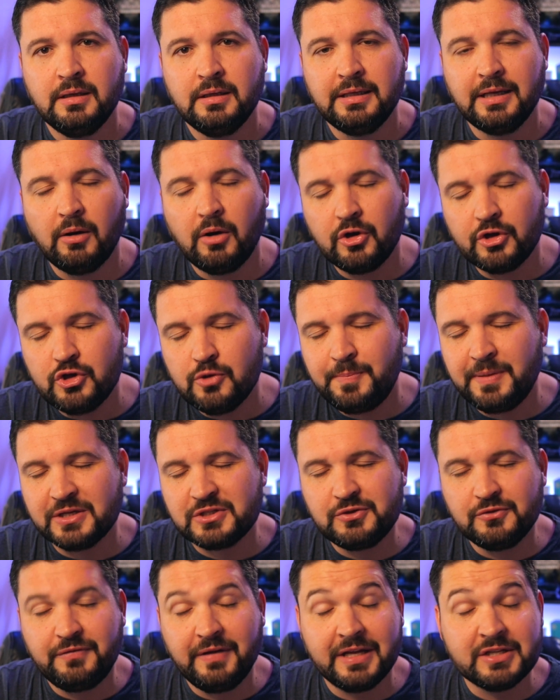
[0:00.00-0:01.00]
Now, all you
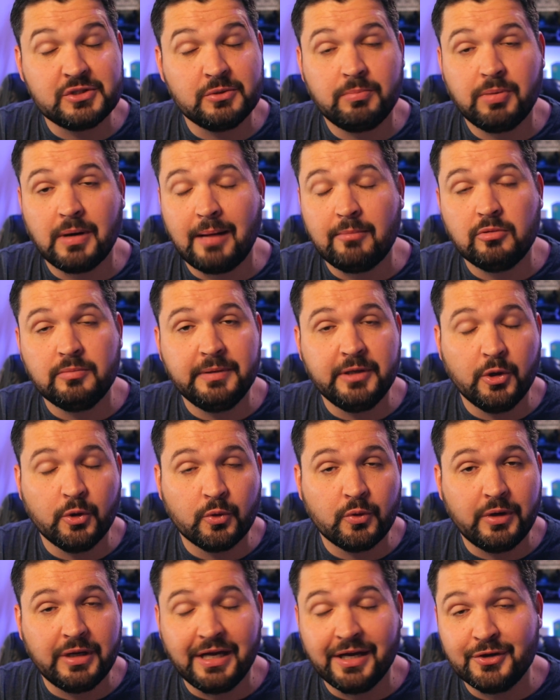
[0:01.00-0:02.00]
Pixel fans will probably
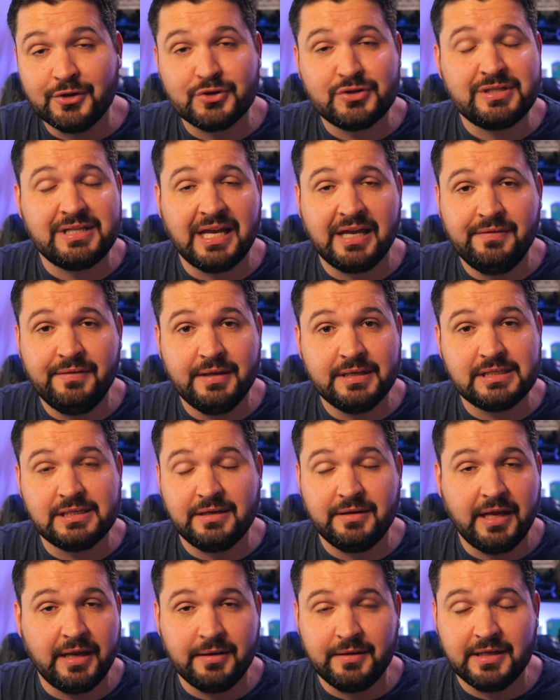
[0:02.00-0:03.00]
already understand this,
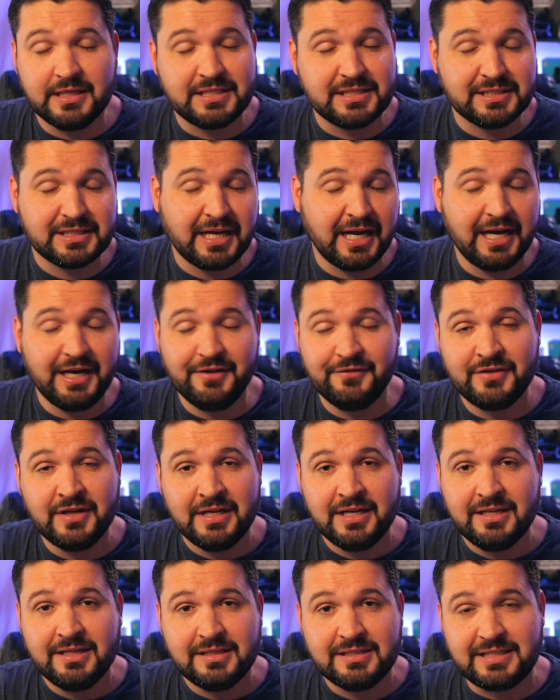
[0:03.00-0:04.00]
and this is kind of
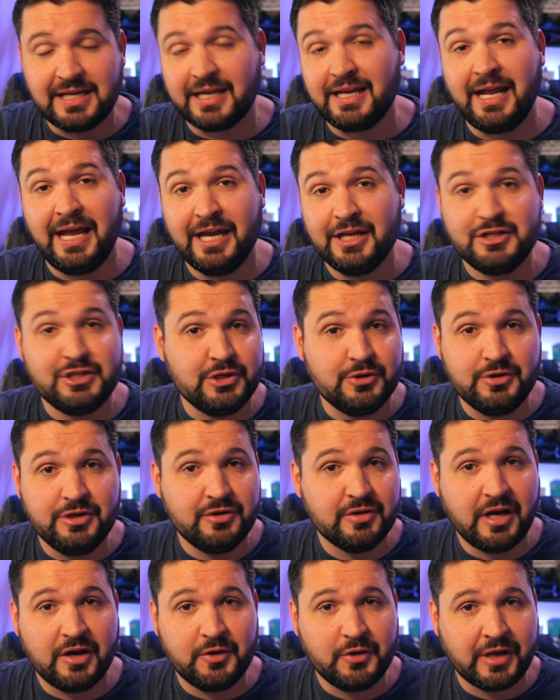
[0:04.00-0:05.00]
secondhand to you.
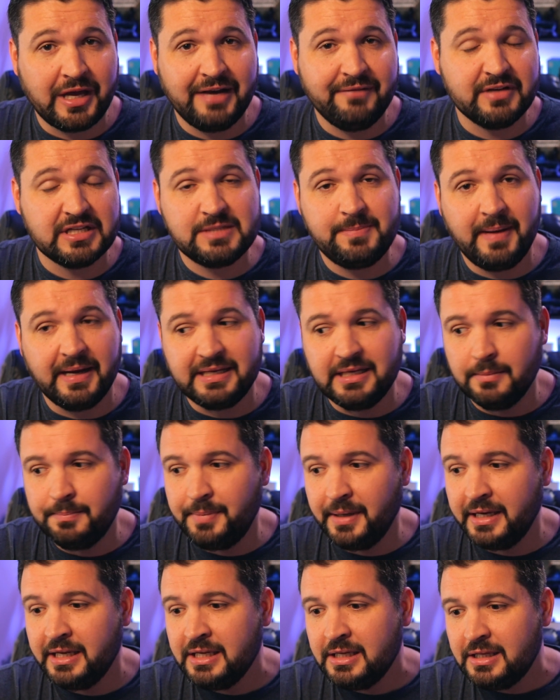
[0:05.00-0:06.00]
You all kind of expect it,
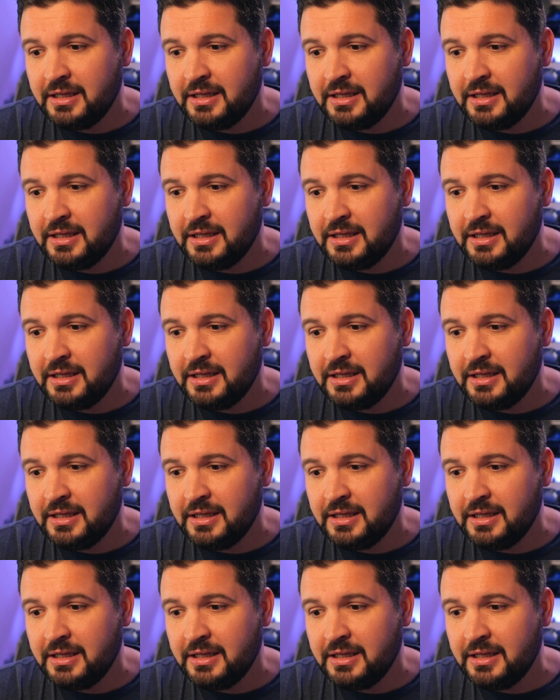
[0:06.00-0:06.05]
but